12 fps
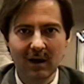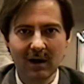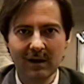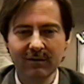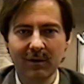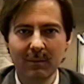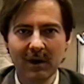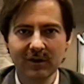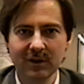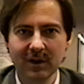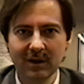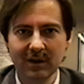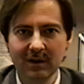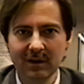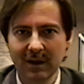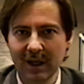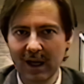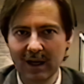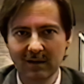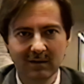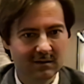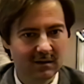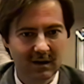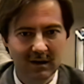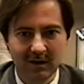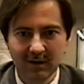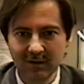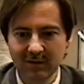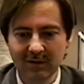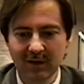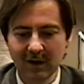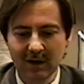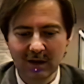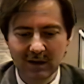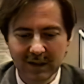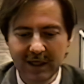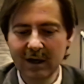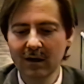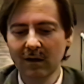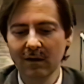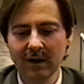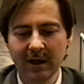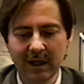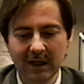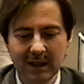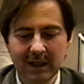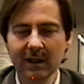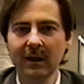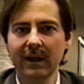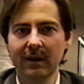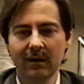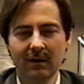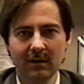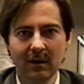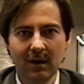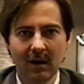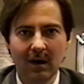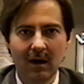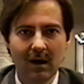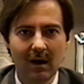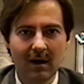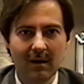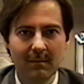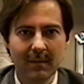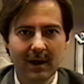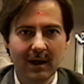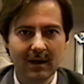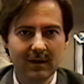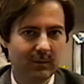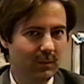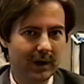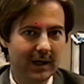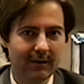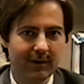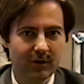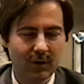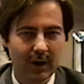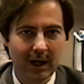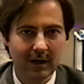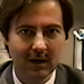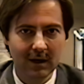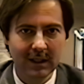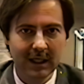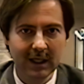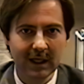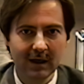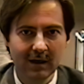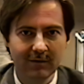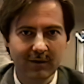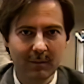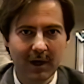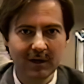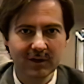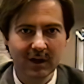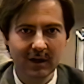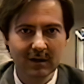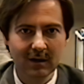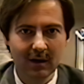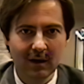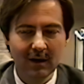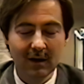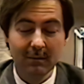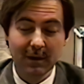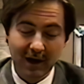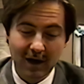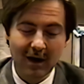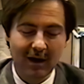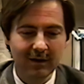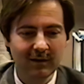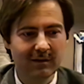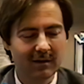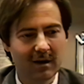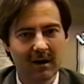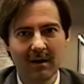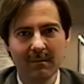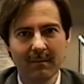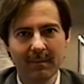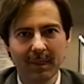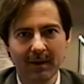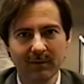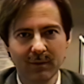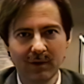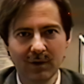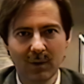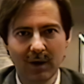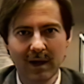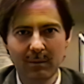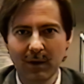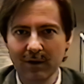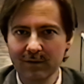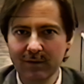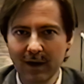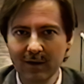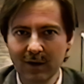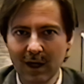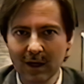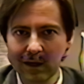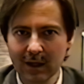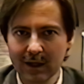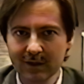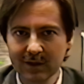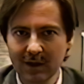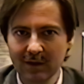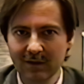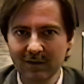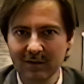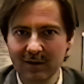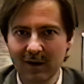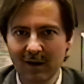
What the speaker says: information that is legal and illegal. And we never trade on illegal information because if we do our net present value calculations,